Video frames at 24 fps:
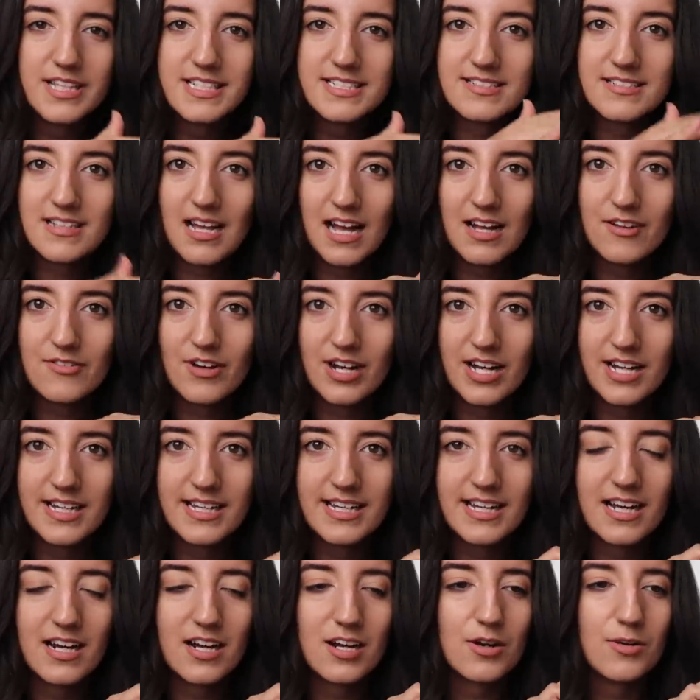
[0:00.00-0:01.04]
this guy right
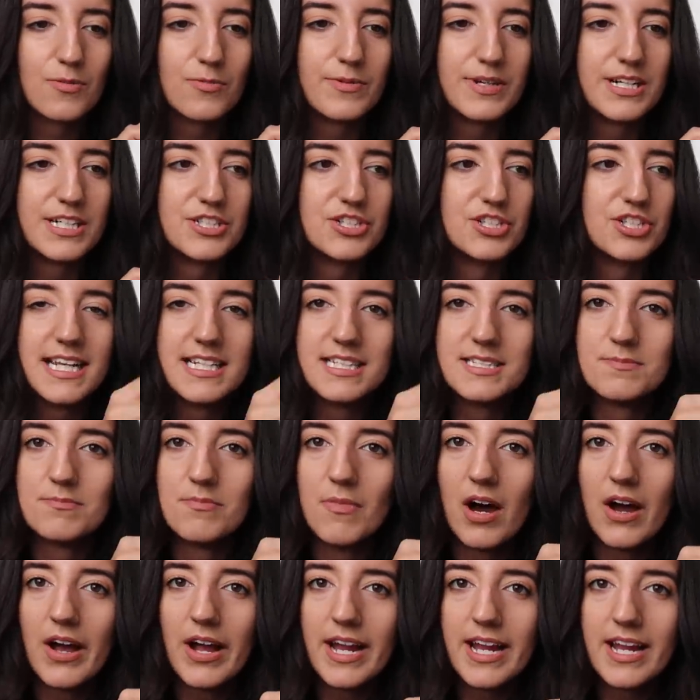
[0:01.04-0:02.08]
here, which is
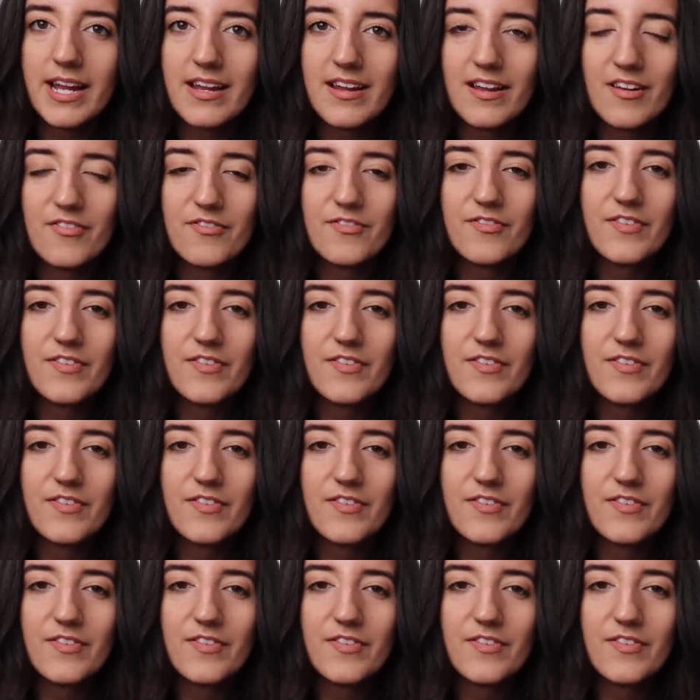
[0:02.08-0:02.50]
my